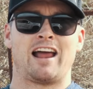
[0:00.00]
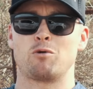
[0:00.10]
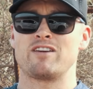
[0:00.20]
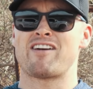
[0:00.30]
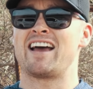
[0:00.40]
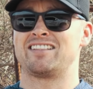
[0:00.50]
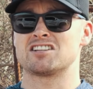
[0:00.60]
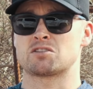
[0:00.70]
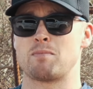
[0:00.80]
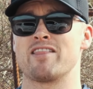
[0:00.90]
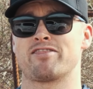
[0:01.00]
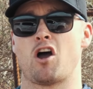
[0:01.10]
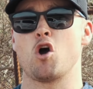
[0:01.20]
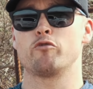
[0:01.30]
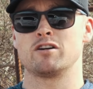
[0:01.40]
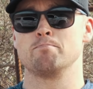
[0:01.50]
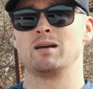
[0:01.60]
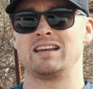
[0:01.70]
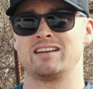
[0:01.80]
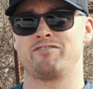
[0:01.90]
And we've had this month over a
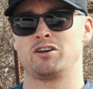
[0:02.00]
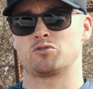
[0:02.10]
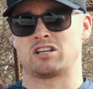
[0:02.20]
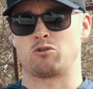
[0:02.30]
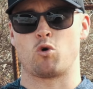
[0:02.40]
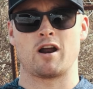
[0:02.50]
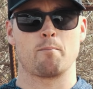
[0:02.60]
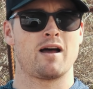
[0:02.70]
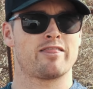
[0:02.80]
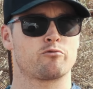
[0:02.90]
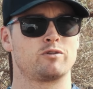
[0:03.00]
million views in one month,